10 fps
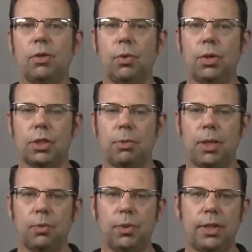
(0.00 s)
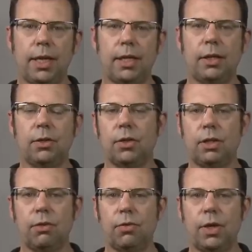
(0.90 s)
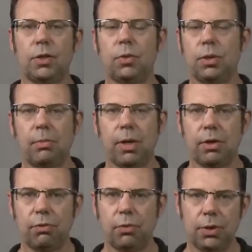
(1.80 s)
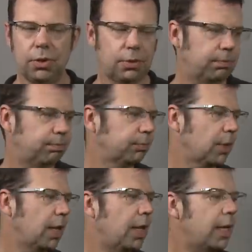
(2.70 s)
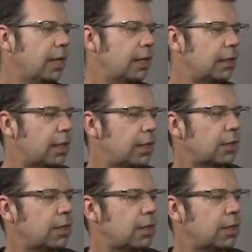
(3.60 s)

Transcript: you would expect with any other interface with a Microforce nice